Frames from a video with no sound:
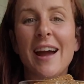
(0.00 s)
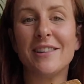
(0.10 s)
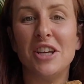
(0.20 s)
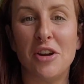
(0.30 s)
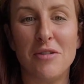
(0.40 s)

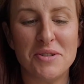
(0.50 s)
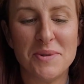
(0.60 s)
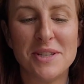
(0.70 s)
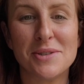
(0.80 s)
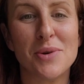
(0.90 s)
at the
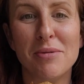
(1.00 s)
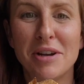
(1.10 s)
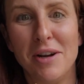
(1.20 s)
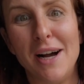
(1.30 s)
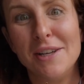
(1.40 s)
grocery store
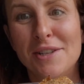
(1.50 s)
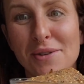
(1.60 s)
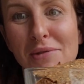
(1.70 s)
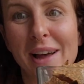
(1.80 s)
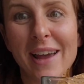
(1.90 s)
would cost
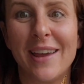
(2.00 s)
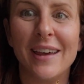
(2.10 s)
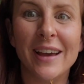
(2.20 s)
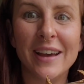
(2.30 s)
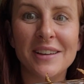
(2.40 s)
you like
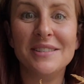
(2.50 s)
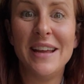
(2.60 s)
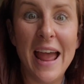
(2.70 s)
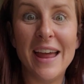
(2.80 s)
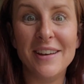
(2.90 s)

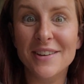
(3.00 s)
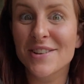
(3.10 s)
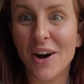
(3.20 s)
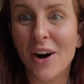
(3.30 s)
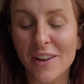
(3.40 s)

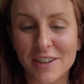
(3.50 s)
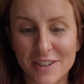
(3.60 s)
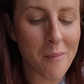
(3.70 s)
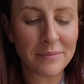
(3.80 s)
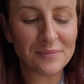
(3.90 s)
$10.